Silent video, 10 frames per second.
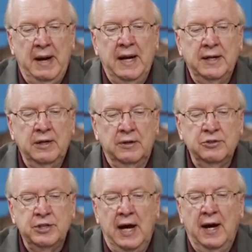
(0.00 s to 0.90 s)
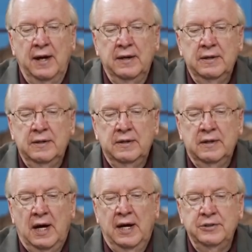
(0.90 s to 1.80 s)
Mandy on chat,
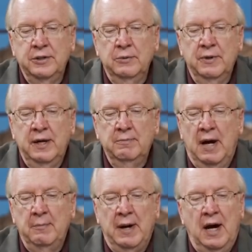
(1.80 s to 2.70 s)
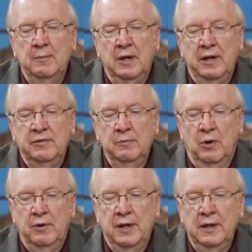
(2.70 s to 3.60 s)
I do read my Bible
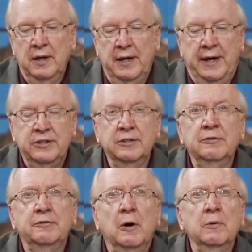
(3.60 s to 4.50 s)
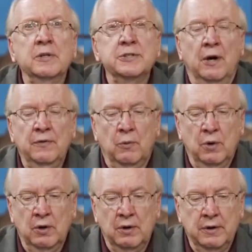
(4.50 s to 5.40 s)
every morning, and I do focus on the
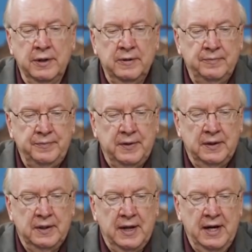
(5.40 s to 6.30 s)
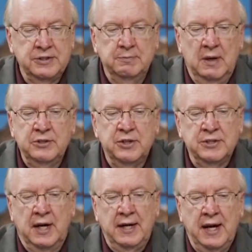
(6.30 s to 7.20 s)
Word as much
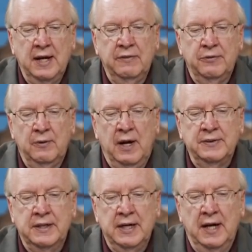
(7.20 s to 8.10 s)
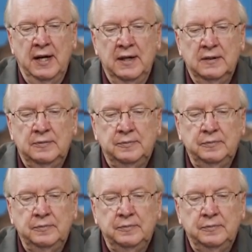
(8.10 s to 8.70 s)
as I can throughout the day.